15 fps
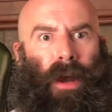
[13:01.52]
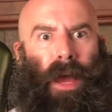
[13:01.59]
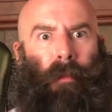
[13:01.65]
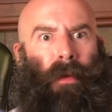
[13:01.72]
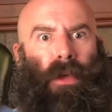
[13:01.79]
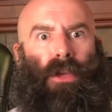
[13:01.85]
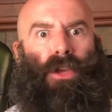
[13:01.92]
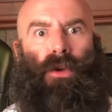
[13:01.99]
that
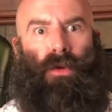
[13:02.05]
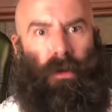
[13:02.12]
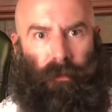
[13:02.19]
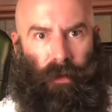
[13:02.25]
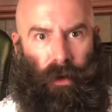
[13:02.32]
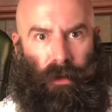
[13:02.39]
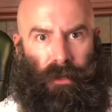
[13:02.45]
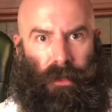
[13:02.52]
I'm a
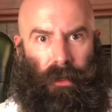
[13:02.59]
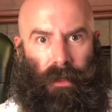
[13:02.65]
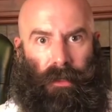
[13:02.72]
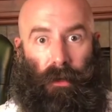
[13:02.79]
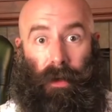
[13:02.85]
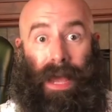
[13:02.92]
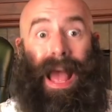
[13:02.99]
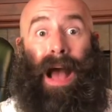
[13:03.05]

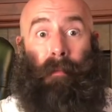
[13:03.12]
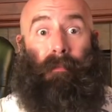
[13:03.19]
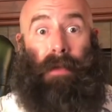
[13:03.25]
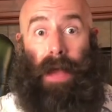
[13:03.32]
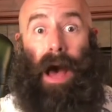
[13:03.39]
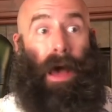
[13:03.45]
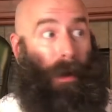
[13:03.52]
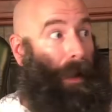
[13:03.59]
universalist, okay?
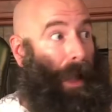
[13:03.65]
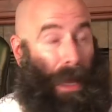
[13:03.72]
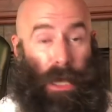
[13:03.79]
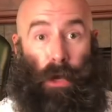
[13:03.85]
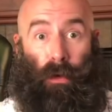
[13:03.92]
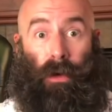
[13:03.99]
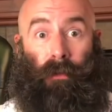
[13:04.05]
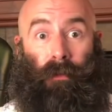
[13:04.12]
I'm not a
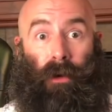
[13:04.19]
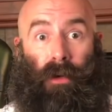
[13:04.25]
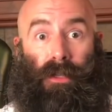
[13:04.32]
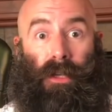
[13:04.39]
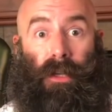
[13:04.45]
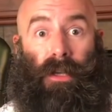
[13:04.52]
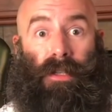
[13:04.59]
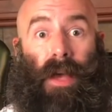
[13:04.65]

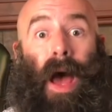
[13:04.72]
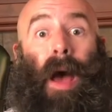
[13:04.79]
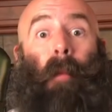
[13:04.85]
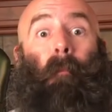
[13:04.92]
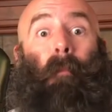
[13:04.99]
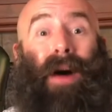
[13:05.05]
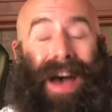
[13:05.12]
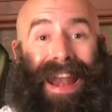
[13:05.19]
universalist,
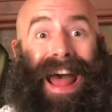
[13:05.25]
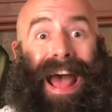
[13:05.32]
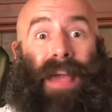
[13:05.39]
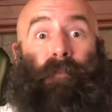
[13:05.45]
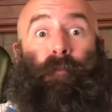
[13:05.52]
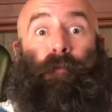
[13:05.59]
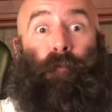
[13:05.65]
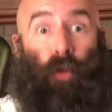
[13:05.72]
but
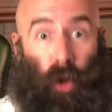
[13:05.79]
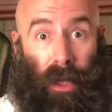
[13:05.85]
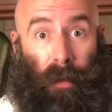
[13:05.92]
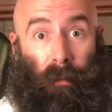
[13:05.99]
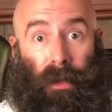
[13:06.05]
I fully